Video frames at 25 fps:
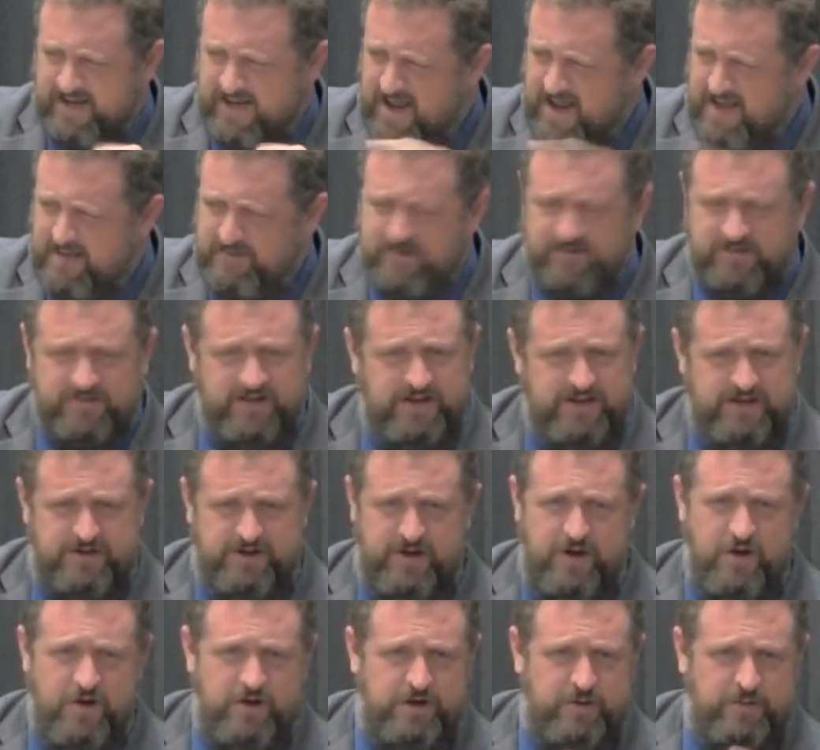"Hey, I'm just letting you
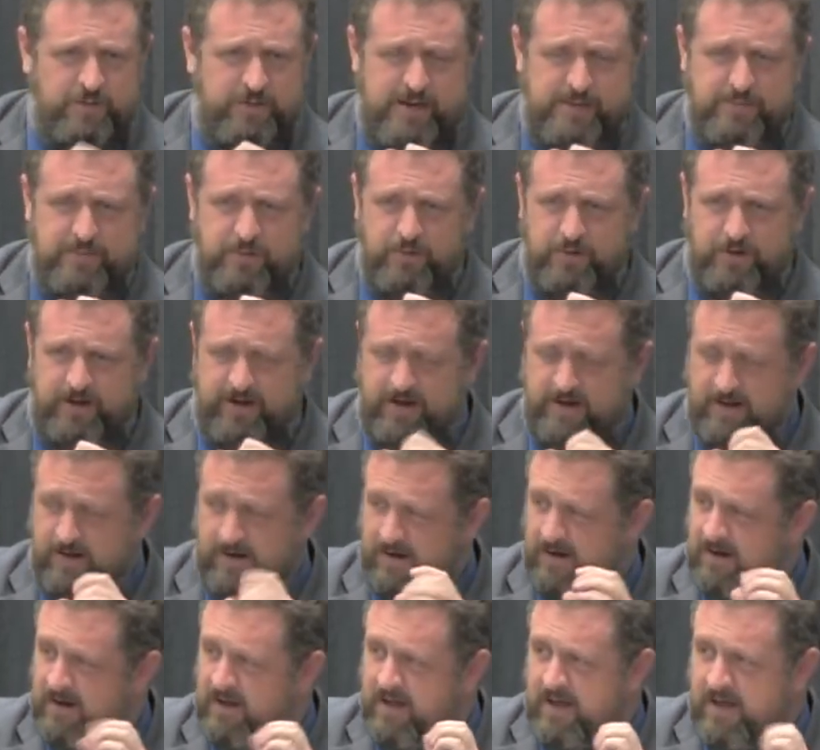know your people were
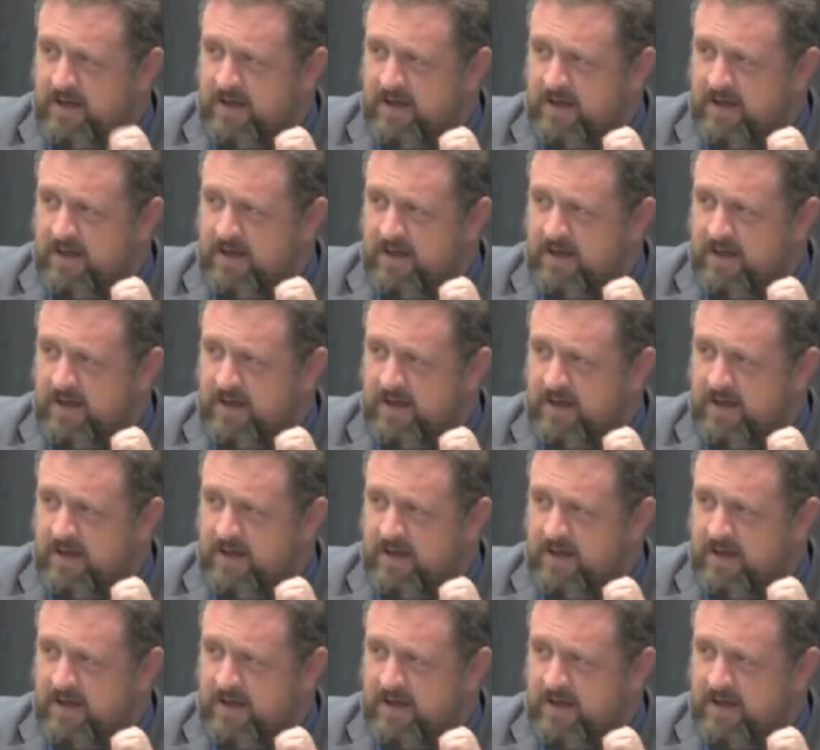here,"